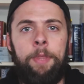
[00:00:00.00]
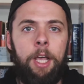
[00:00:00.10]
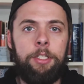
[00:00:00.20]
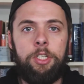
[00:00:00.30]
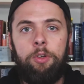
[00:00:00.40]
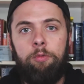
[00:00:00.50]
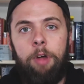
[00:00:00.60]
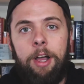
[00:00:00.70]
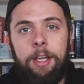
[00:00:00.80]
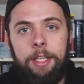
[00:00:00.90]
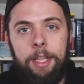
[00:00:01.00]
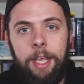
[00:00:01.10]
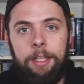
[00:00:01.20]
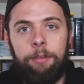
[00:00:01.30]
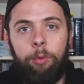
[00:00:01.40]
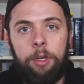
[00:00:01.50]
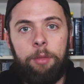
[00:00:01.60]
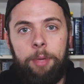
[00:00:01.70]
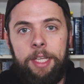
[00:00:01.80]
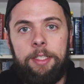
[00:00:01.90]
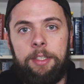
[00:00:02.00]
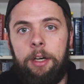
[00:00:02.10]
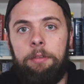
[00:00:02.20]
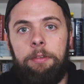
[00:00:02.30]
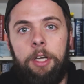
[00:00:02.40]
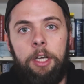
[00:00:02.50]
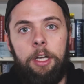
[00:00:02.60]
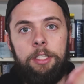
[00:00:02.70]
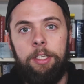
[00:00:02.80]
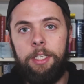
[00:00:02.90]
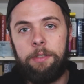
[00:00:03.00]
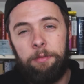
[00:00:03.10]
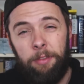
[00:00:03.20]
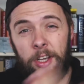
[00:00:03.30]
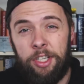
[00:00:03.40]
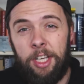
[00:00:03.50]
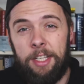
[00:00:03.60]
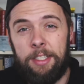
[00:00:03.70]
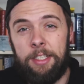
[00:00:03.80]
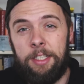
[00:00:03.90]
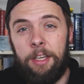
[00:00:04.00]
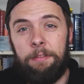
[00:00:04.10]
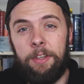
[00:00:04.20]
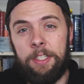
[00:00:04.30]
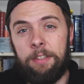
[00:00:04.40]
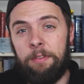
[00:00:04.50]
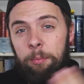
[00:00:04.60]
and just grind the end of one of the pins off until it's flush against the surface of the